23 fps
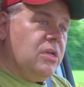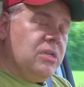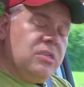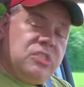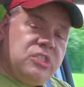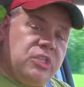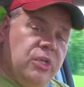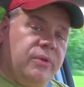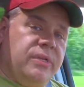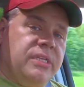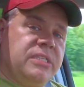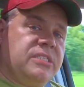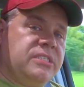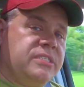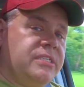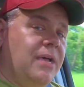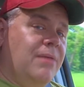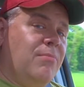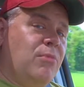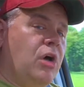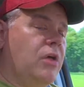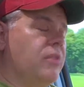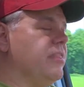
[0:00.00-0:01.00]
So to
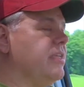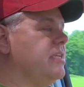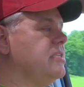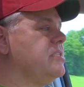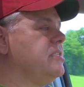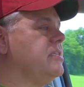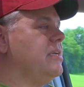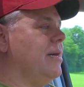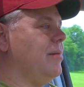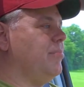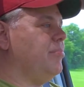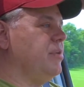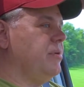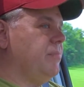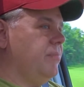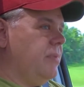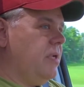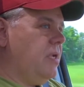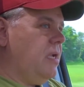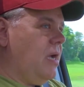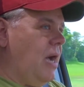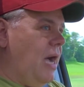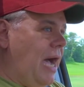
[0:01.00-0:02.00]
sum all this up,
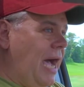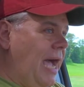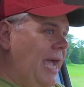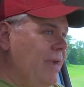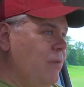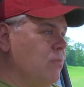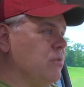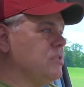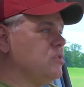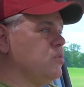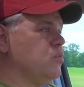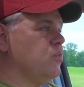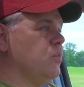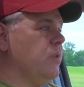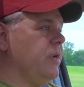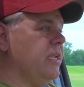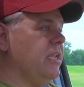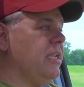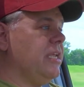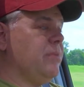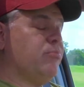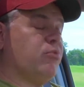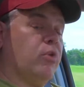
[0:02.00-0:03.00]
I was
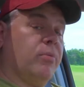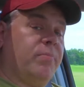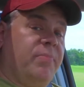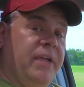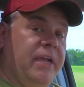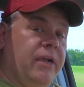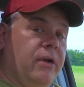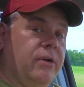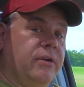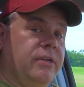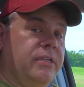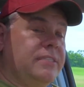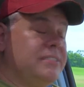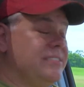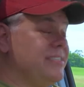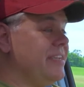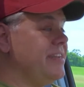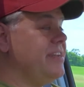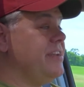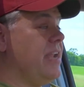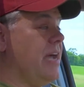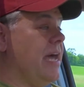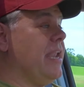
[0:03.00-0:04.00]
really prepared to
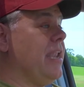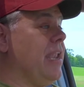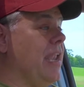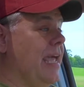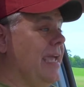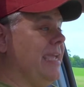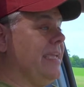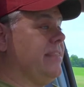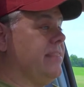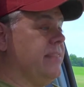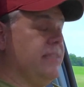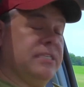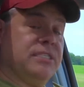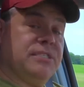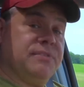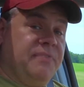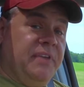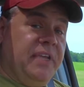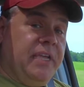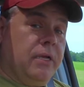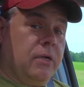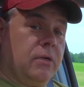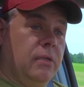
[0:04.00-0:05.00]
not like this
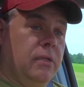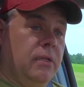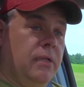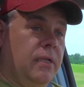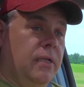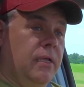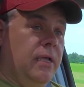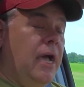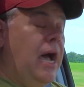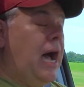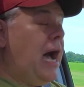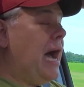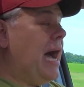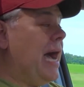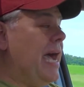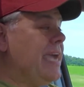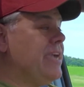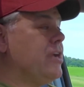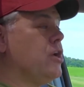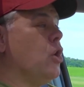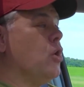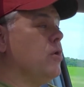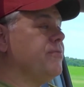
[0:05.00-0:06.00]
vehicle. I
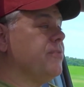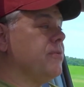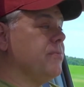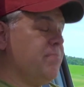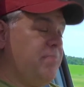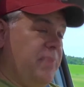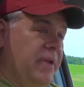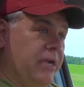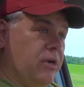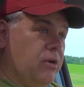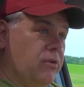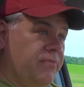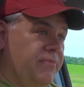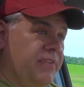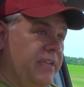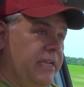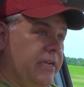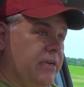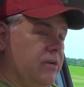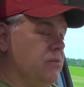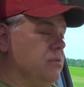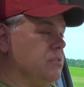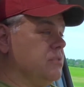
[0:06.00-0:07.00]
go for bigger
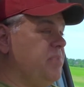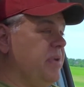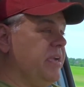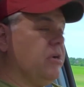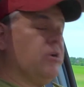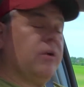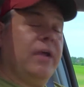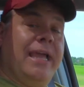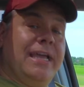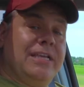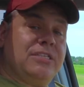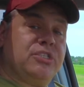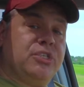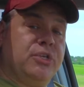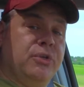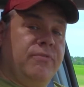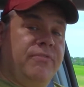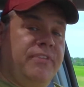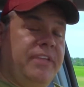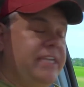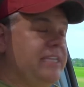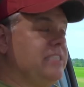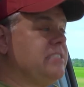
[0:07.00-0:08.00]
vehicles, bigger
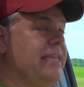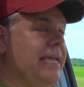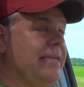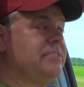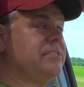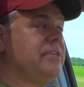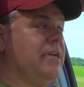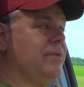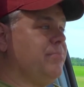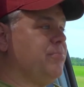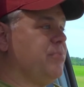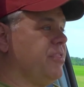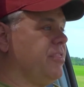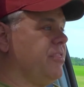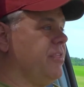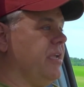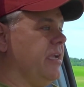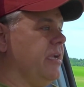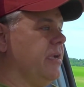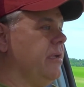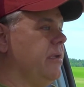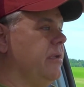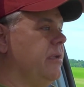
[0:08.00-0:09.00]
SUVs, that type of
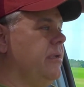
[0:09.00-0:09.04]
thing.